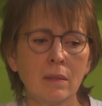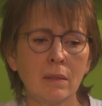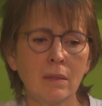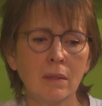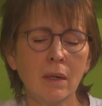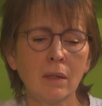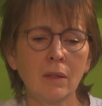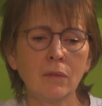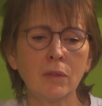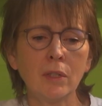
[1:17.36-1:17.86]

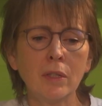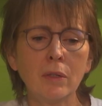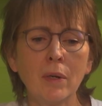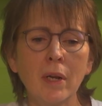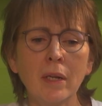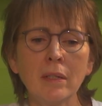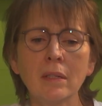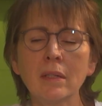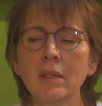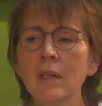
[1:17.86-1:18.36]
start of the
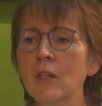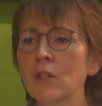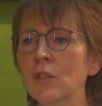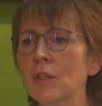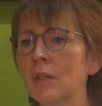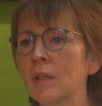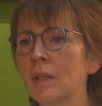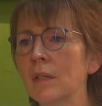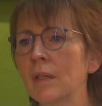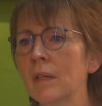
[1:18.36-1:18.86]
United
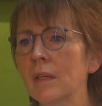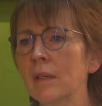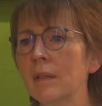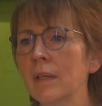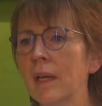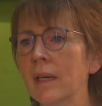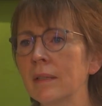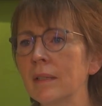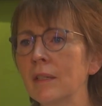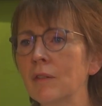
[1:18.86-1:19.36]
Nations in
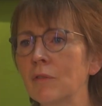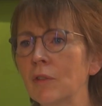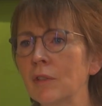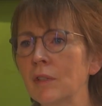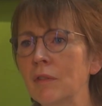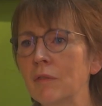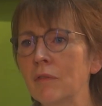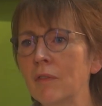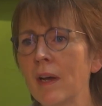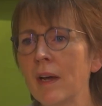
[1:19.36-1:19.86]

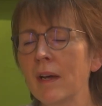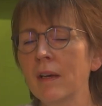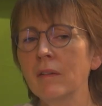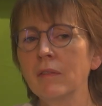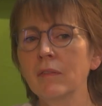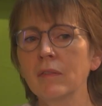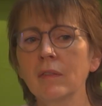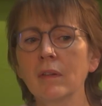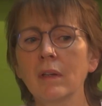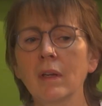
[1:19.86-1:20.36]

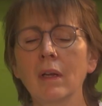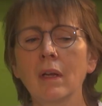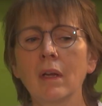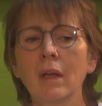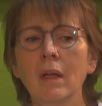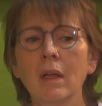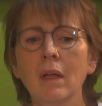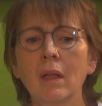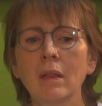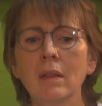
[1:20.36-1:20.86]
1945,
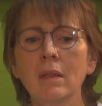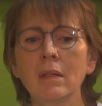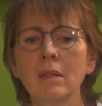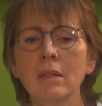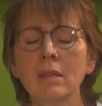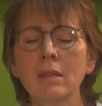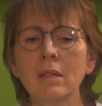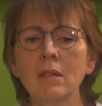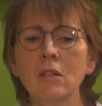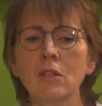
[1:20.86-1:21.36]
the
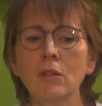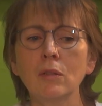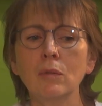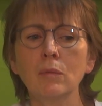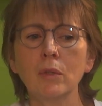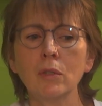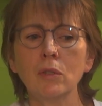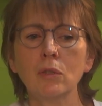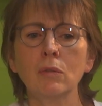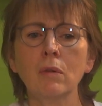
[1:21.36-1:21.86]
decision
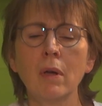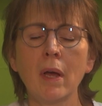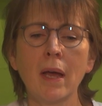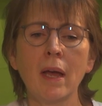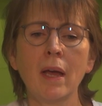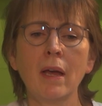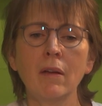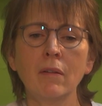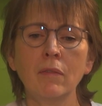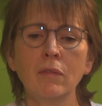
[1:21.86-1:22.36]
was to
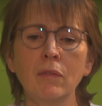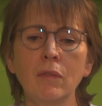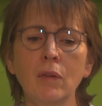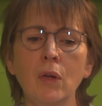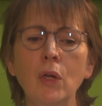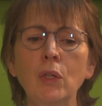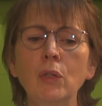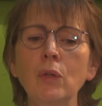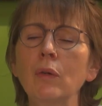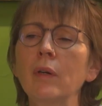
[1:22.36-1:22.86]
have
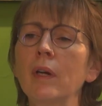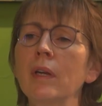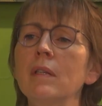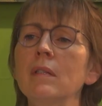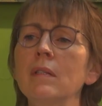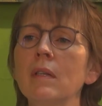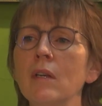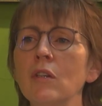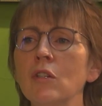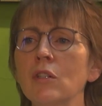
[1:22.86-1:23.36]
an
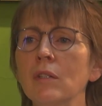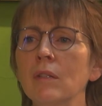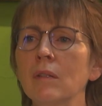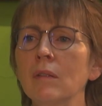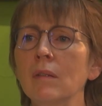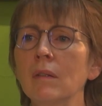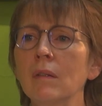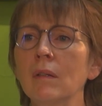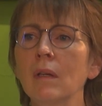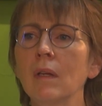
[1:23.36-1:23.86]

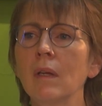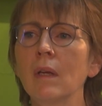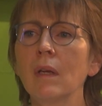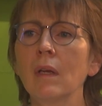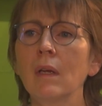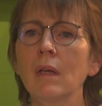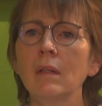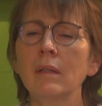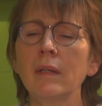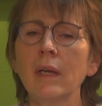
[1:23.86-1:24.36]
organization
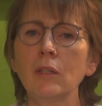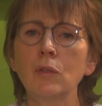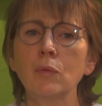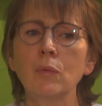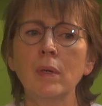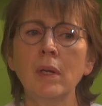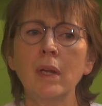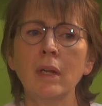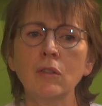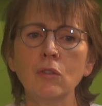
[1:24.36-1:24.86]
that
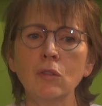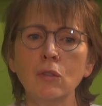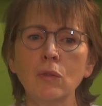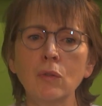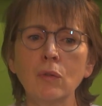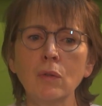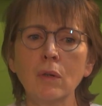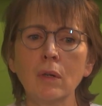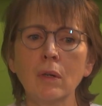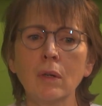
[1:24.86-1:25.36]
will
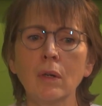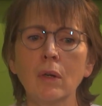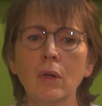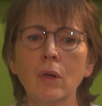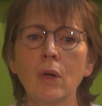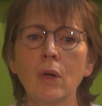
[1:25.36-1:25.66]
ensure